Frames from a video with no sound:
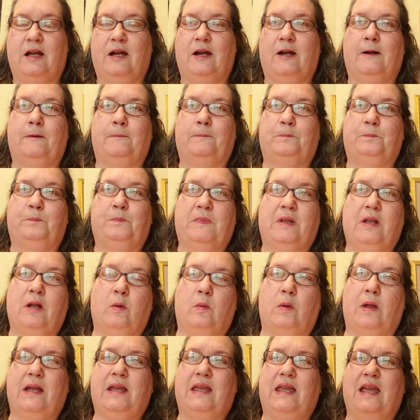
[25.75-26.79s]

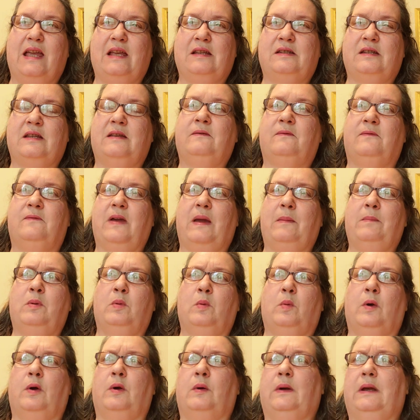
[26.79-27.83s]
Well, I guess in
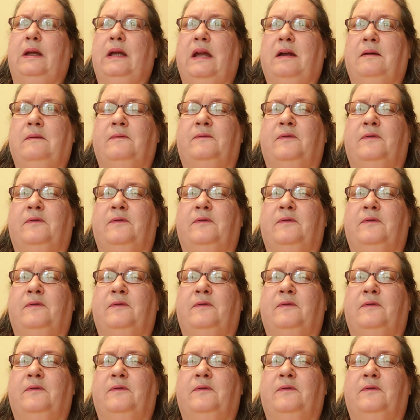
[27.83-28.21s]
February,